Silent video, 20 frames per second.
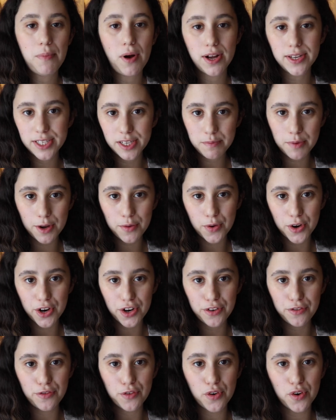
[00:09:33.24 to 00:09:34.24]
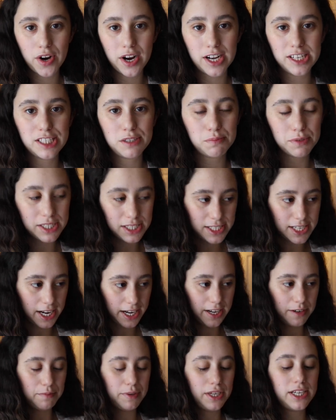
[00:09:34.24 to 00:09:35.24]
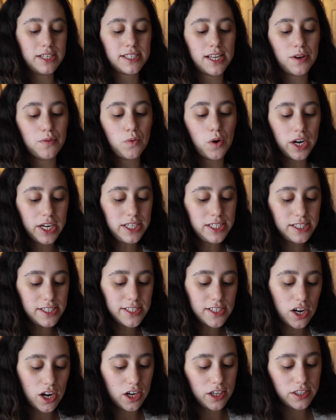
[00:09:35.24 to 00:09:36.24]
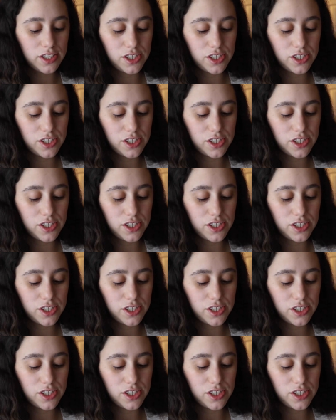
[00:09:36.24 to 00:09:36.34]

Pausing my work for a split second because I wanted to talk